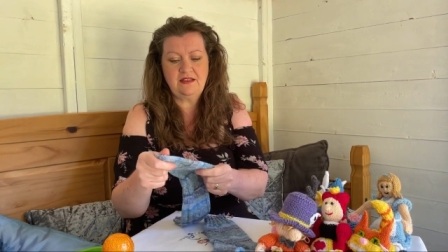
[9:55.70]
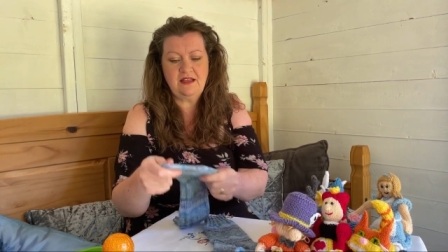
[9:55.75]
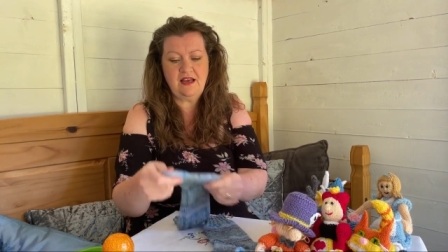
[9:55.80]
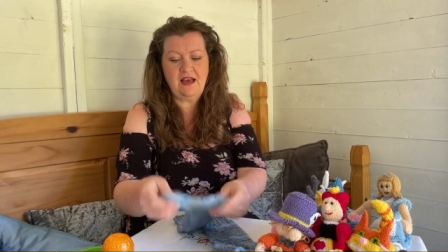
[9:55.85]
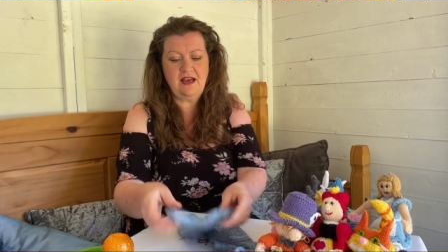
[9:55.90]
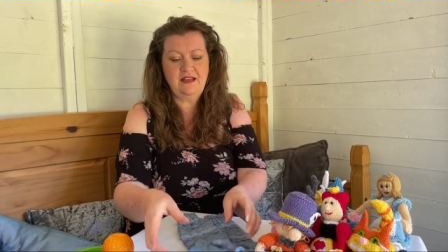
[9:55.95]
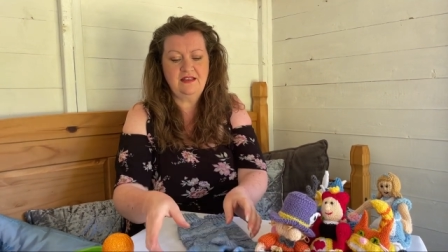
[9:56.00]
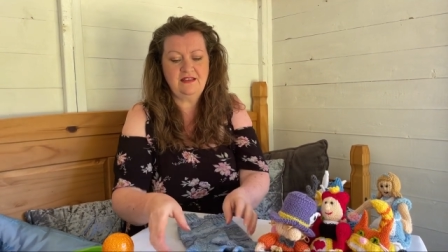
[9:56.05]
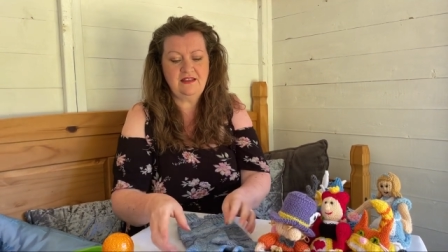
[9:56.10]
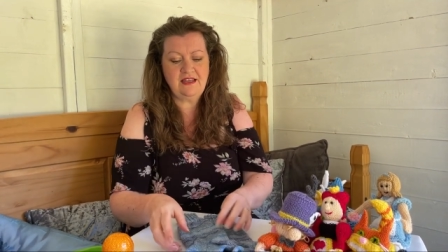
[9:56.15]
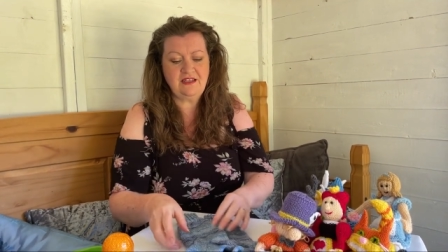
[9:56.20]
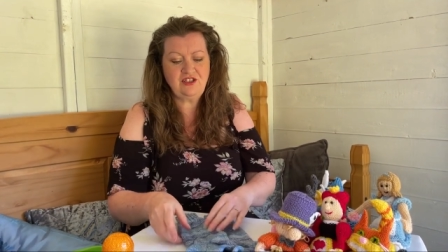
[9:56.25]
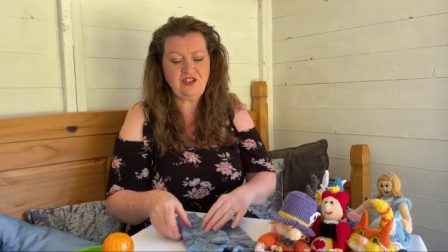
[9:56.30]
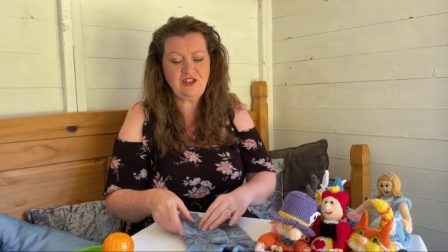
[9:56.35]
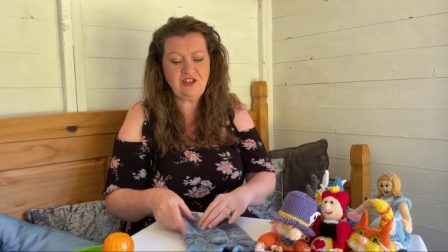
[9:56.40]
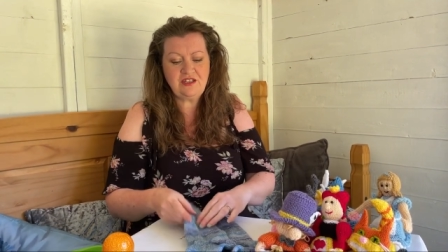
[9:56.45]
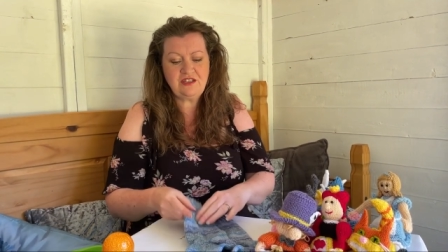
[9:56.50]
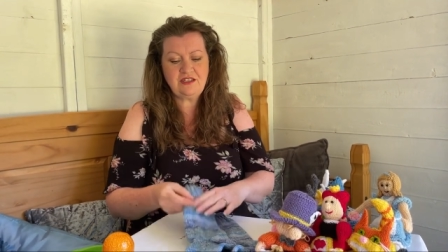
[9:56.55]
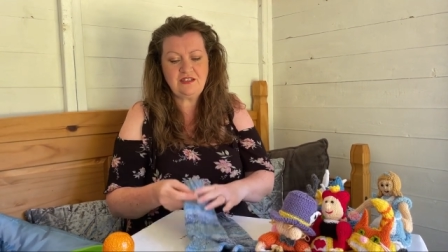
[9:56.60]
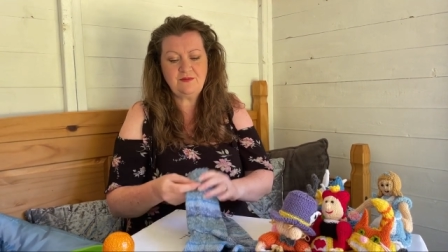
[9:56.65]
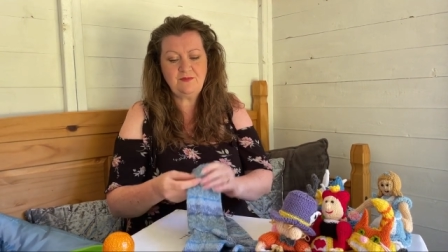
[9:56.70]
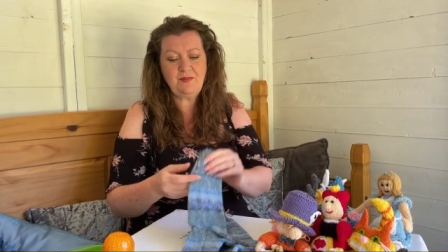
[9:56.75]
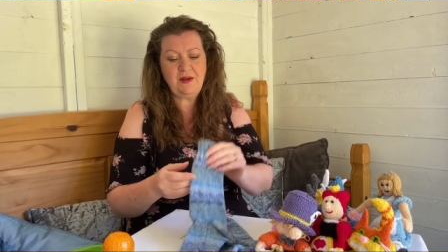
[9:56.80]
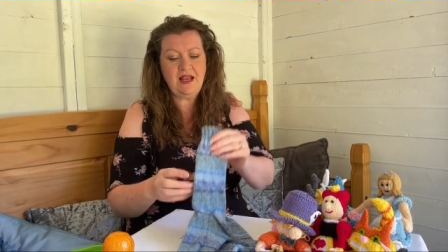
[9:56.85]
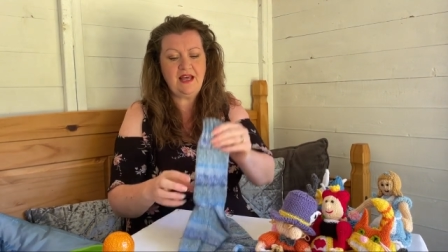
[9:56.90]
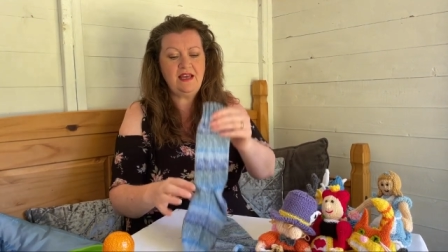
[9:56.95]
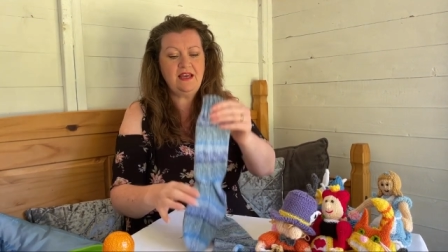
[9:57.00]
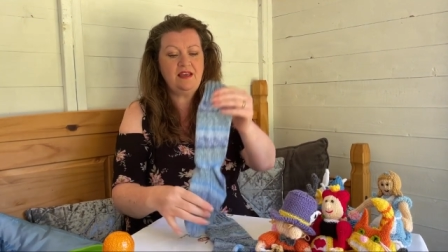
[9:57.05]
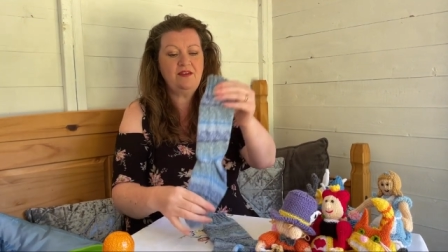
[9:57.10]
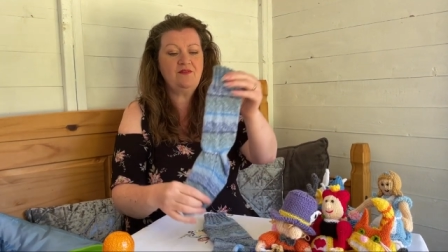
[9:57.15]
And they're just
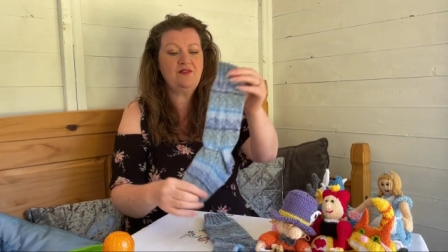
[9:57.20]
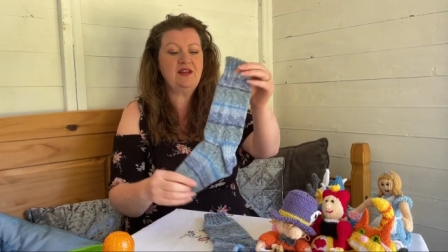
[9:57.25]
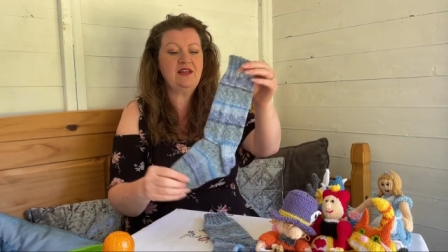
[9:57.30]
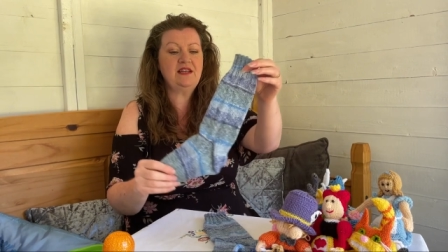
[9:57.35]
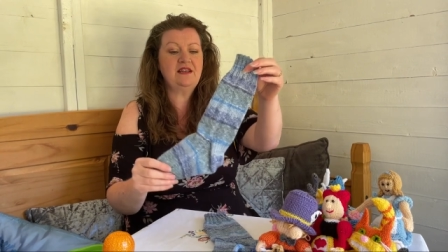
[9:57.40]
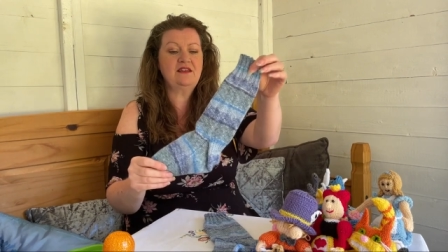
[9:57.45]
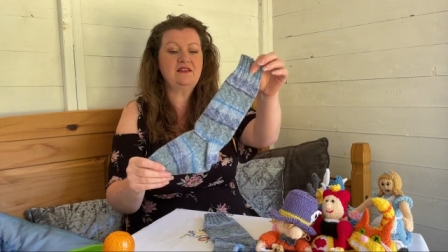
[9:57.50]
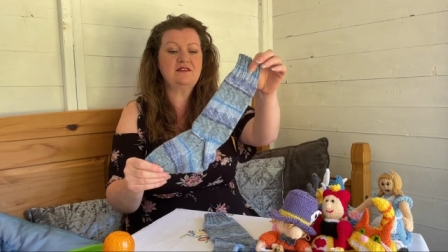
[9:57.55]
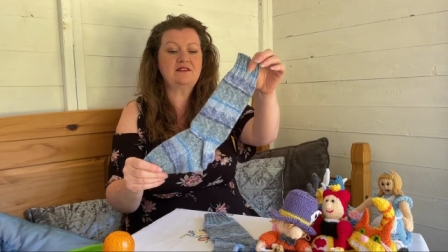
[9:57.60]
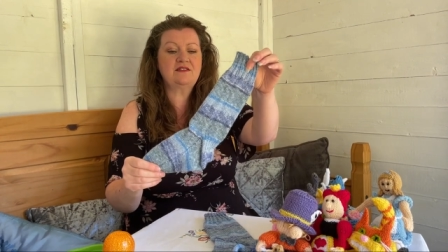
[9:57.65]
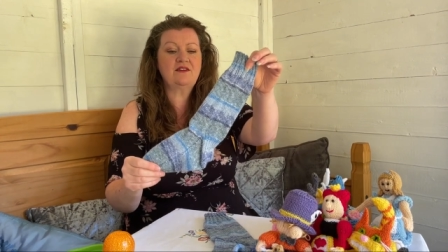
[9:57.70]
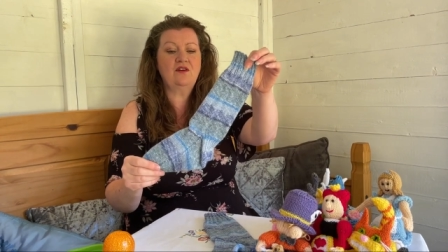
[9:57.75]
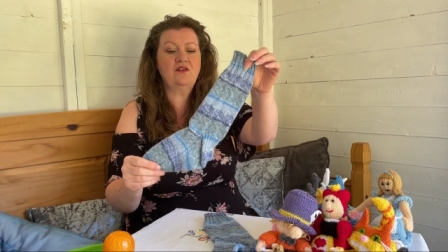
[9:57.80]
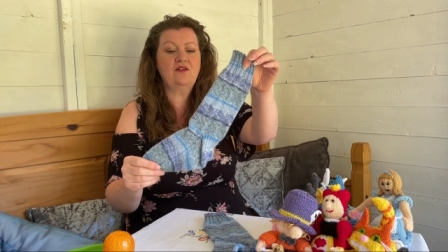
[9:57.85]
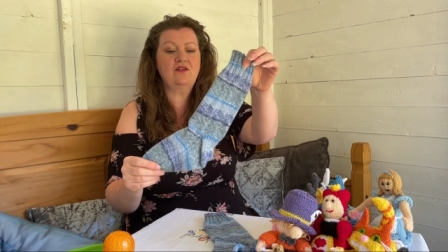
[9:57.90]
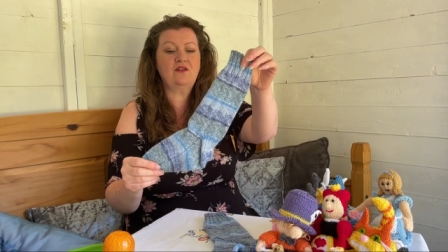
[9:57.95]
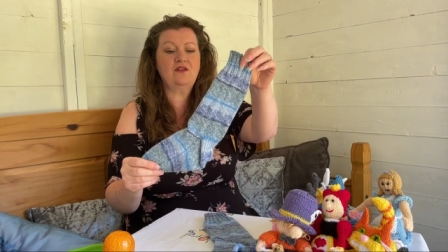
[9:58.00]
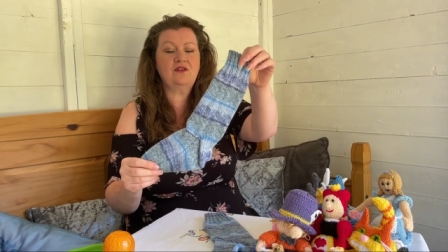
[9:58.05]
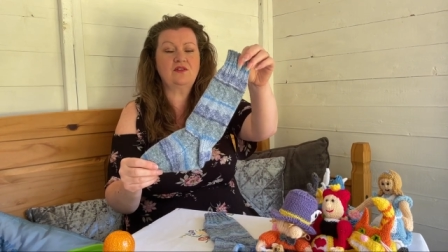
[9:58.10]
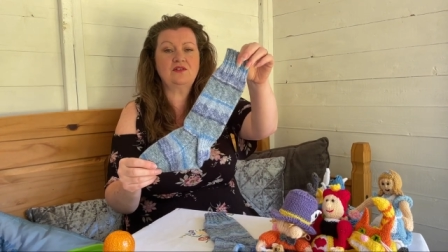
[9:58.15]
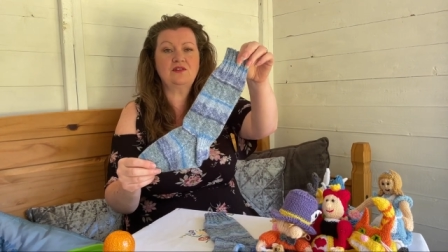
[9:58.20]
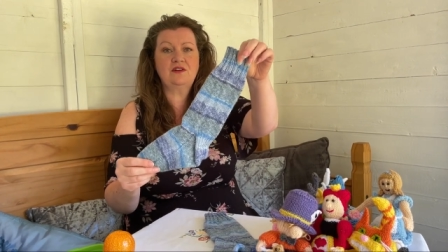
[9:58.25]
plain vanilla socks,